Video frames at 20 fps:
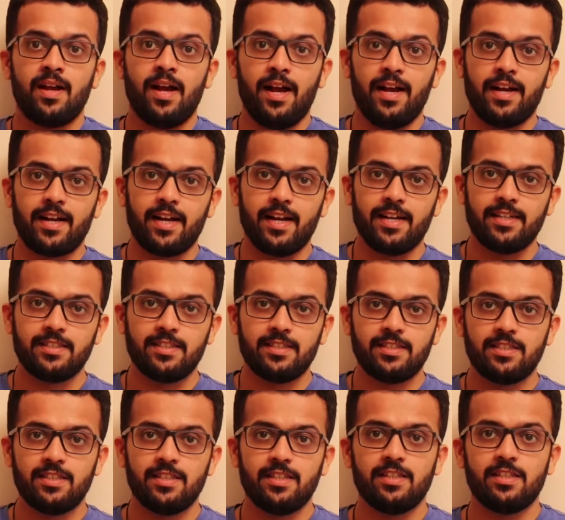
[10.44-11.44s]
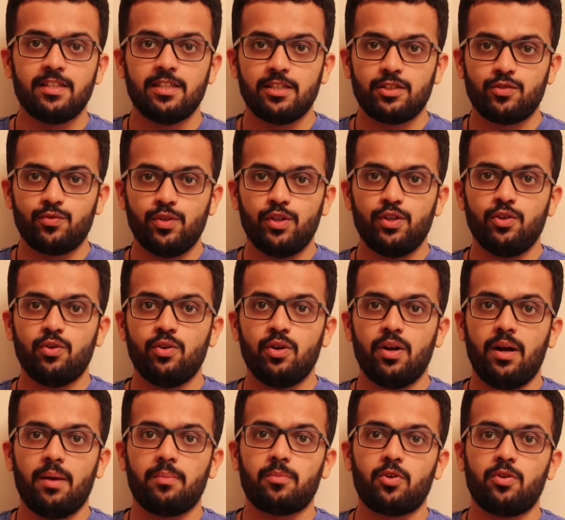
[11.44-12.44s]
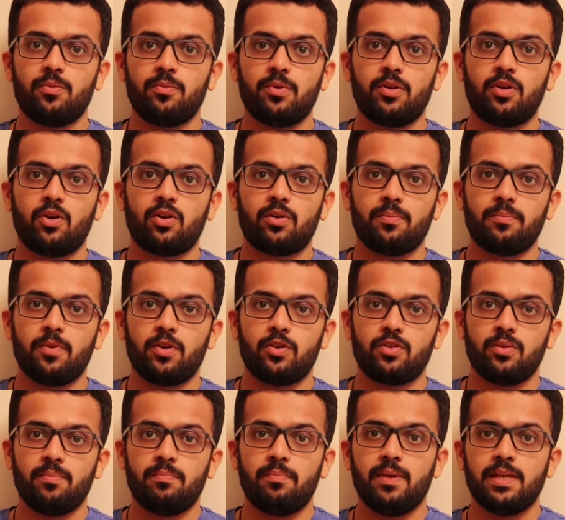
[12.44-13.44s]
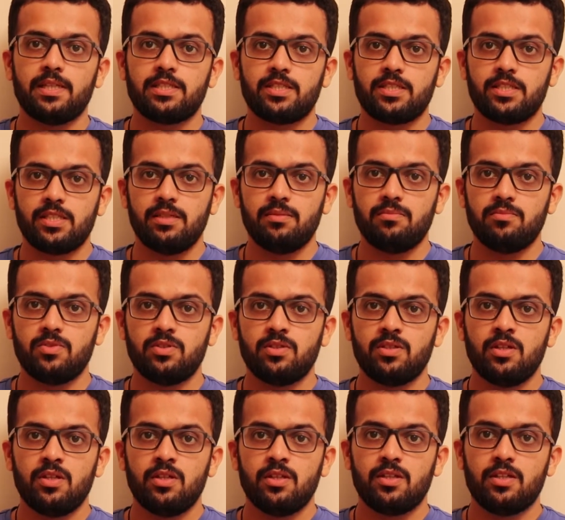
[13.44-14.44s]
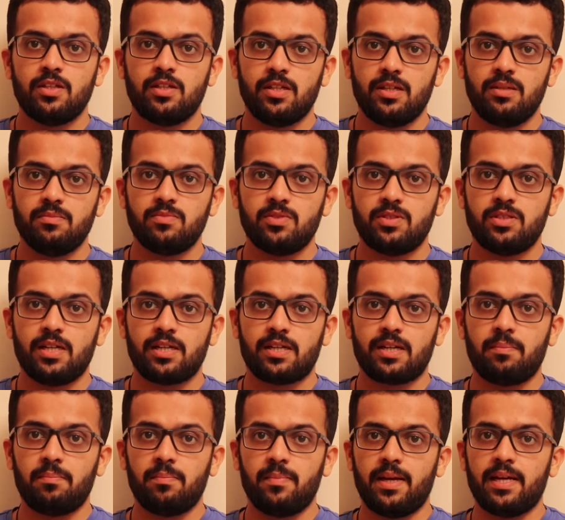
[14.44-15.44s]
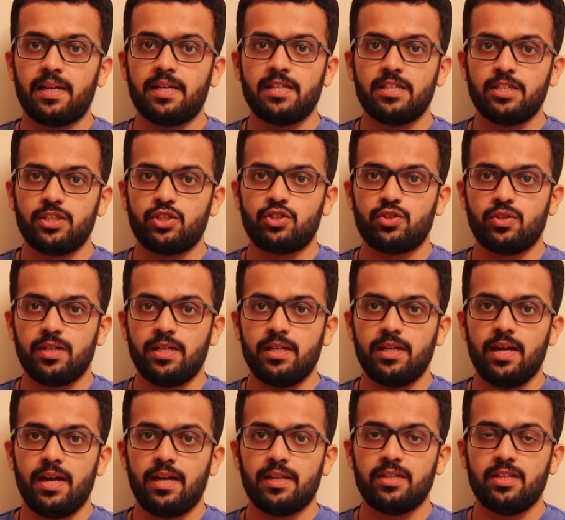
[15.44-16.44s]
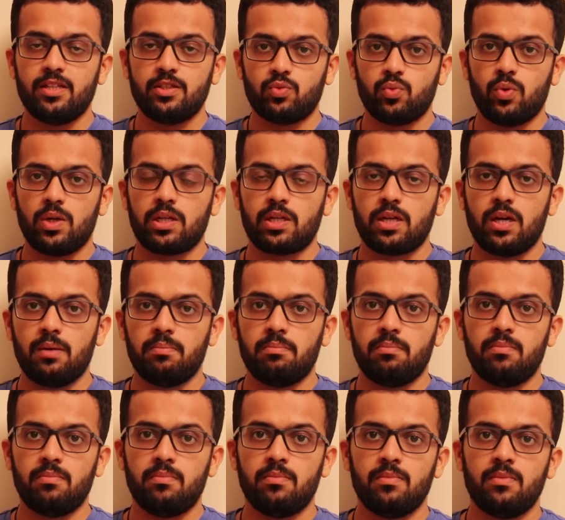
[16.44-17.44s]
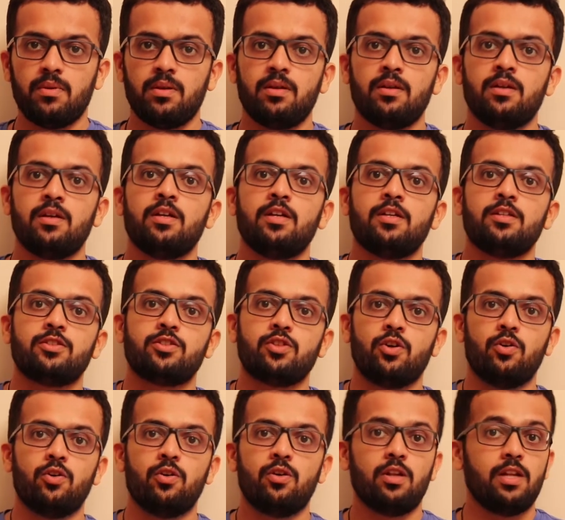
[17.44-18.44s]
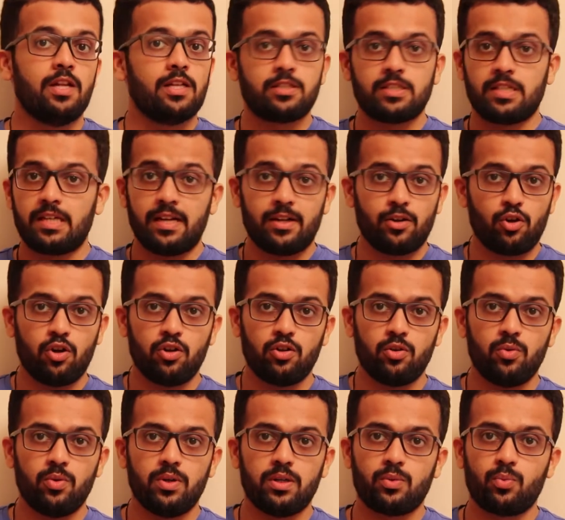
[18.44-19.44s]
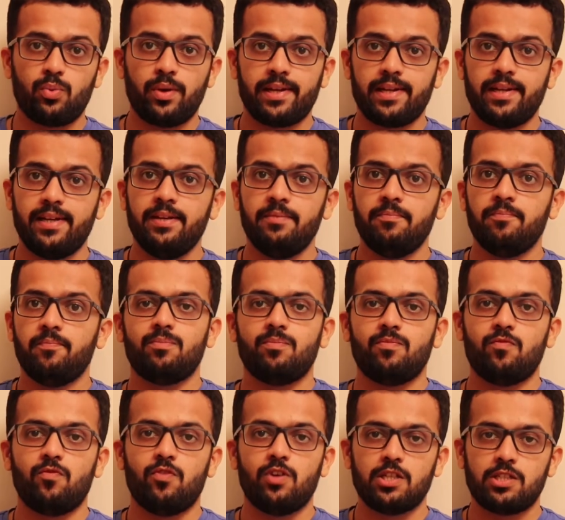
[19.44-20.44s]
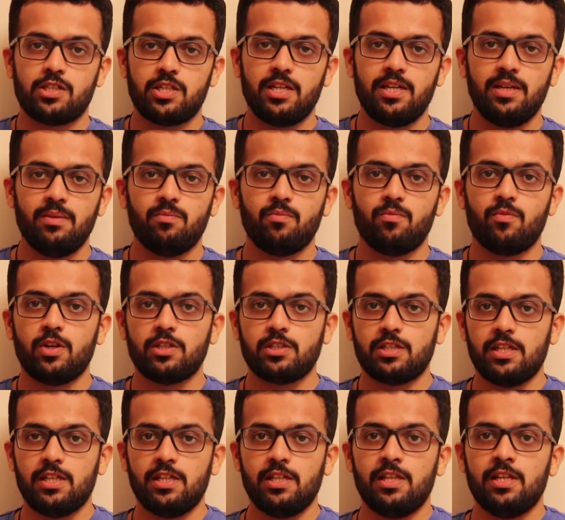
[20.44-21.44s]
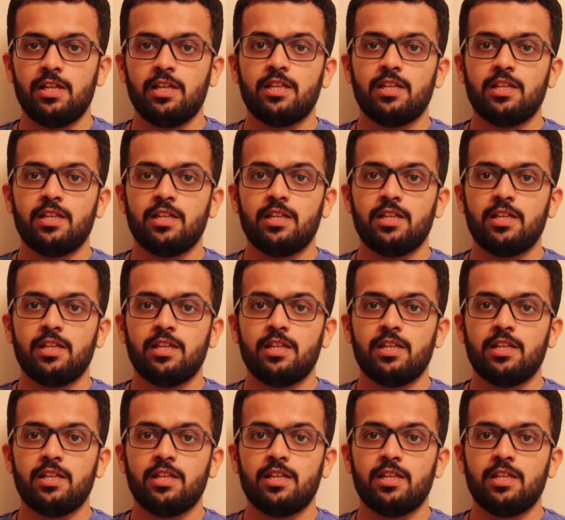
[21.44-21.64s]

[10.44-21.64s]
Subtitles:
Hi guys, in this video I'm going to be talking about the best teams, the teams that can make history at this World Cup. So let's get on to it quickly. Firstly, Brazil.